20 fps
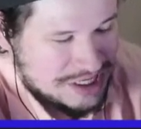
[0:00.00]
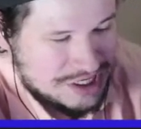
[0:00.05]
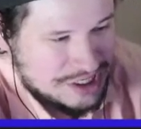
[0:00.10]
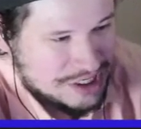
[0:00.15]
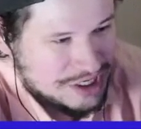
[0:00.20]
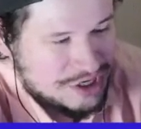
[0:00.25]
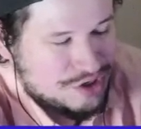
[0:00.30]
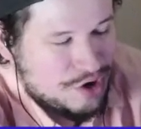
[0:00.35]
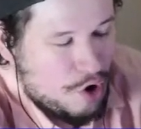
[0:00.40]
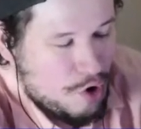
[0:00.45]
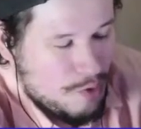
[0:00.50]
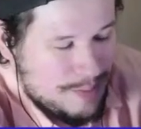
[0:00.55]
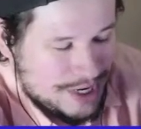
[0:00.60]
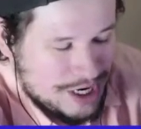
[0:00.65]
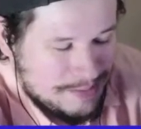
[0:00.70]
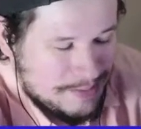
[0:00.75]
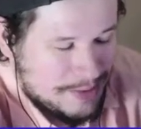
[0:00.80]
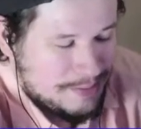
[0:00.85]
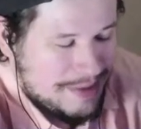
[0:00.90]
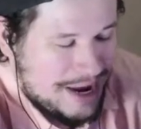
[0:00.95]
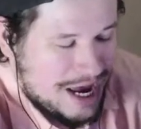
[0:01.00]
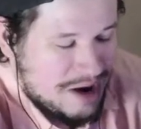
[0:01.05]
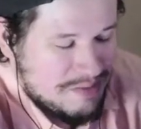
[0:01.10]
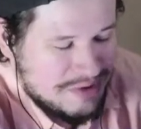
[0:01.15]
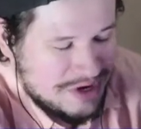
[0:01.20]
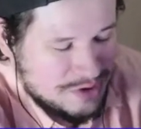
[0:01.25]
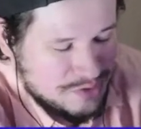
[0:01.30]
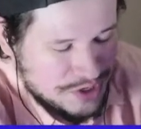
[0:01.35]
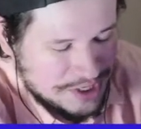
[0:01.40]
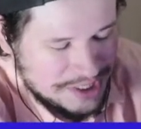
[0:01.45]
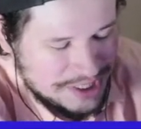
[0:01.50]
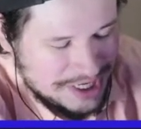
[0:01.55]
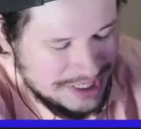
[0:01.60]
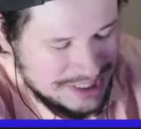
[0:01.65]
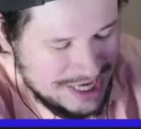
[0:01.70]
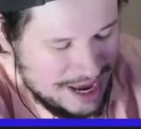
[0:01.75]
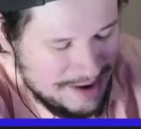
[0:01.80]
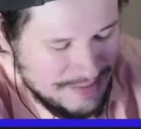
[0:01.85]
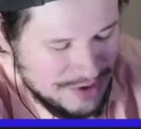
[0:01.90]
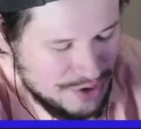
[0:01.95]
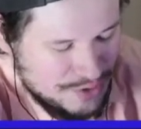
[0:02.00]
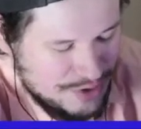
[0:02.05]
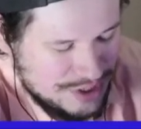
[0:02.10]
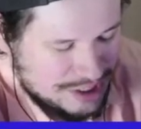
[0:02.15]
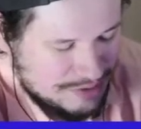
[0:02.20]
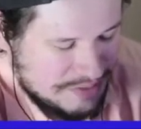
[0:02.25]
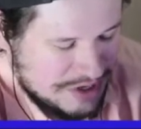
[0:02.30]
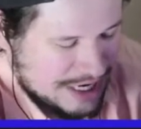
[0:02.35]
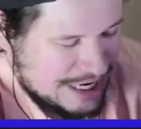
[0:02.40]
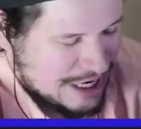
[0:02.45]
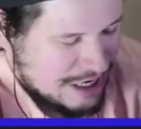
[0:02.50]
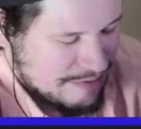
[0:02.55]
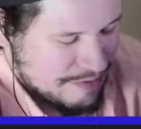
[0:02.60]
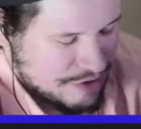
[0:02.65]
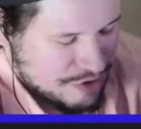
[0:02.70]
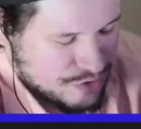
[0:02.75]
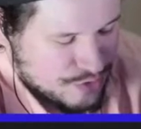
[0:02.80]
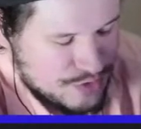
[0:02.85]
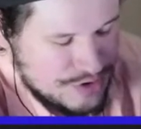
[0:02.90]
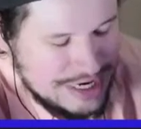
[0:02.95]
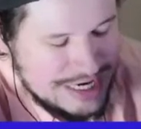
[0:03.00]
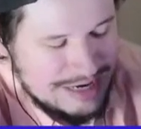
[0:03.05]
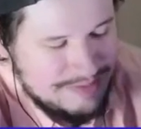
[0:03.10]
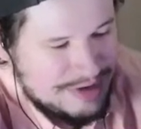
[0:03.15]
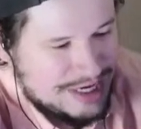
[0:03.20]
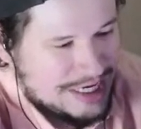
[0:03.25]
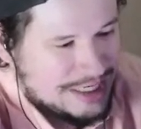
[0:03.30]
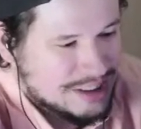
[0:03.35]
open up a map and realize I'm going to pick up 3 pieces